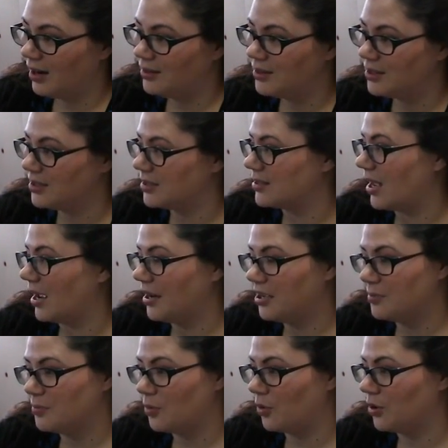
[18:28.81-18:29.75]
And the design
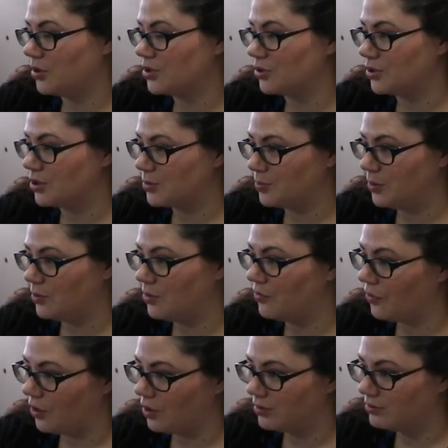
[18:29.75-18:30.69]
components are just
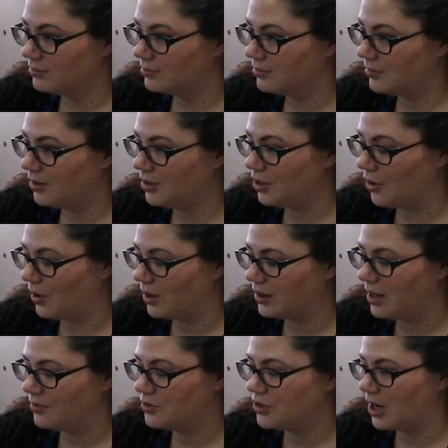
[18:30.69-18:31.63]
beautiful you know, I
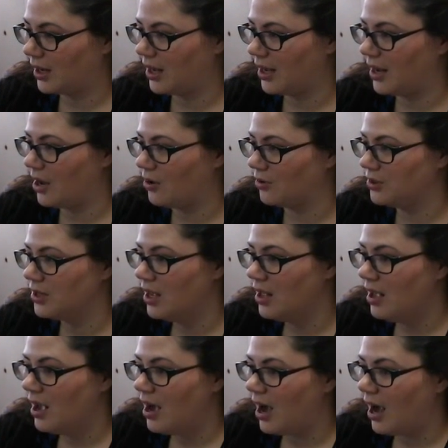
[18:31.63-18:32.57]
love checking out.
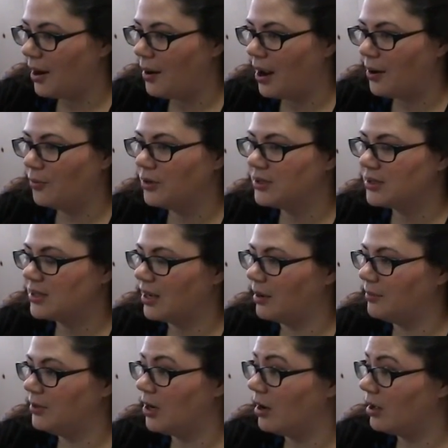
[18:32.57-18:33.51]
I, I wouldn't say
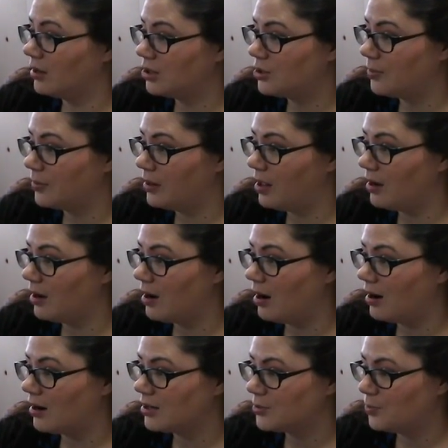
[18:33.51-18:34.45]
I'm knowledgeable on
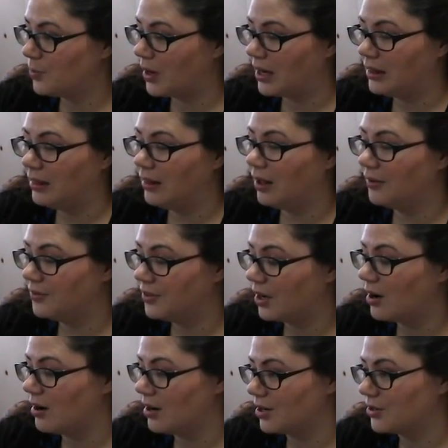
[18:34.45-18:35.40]
cars, but I love the
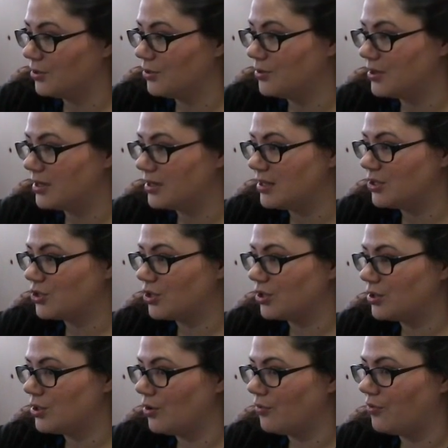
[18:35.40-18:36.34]
car cruises. It's
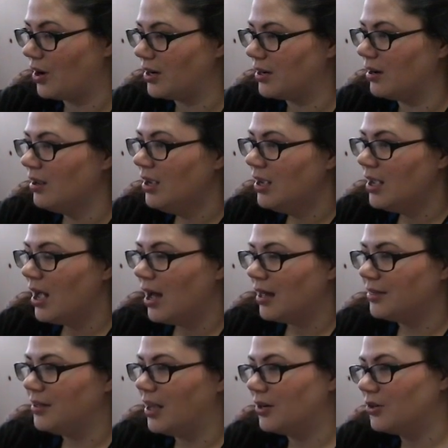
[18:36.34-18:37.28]
just so fun,
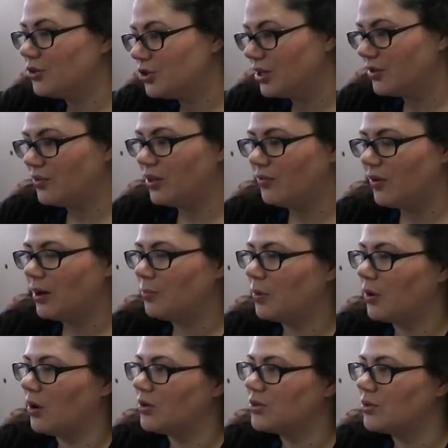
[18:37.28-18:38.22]
the energy of the event,
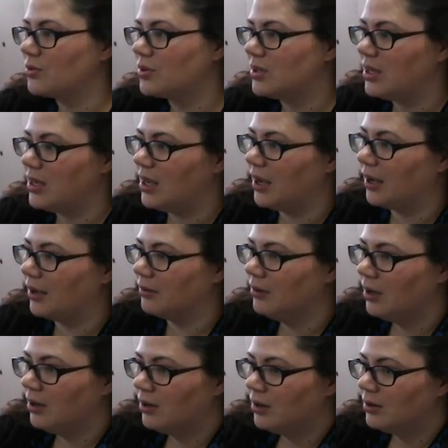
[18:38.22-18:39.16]
but also
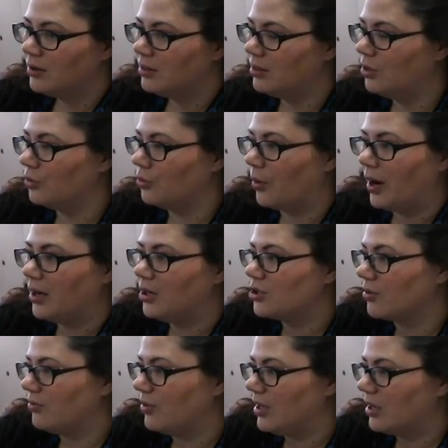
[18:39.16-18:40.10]
seeing the
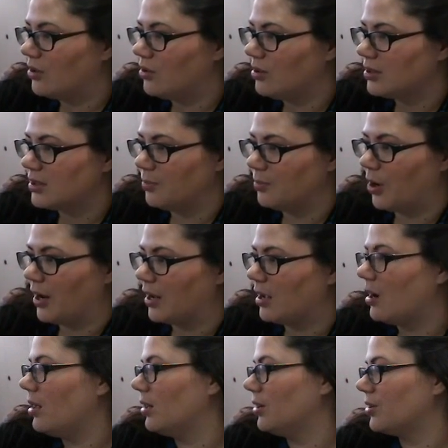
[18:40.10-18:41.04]
range of vehicles, the
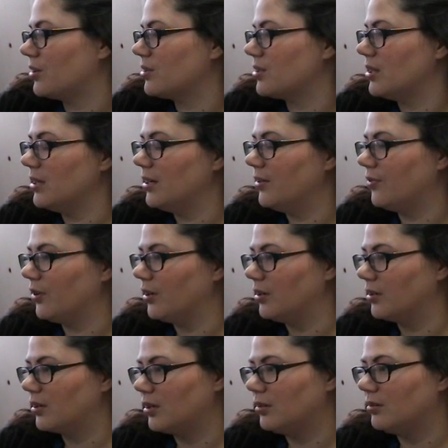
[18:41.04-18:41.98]
bright colors, and the
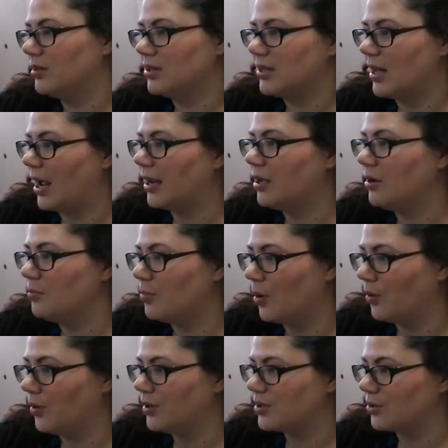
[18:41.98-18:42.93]
different design
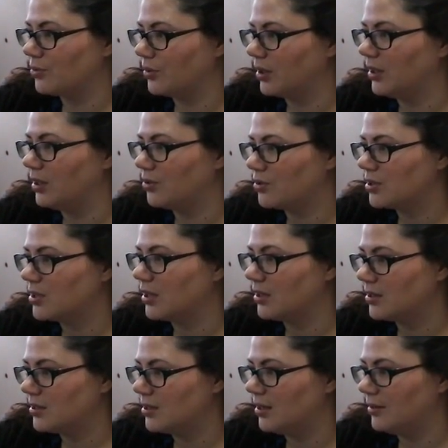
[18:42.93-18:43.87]
components are really
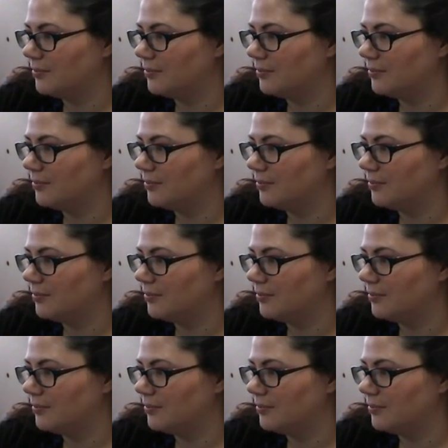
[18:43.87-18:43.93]
interesting to see.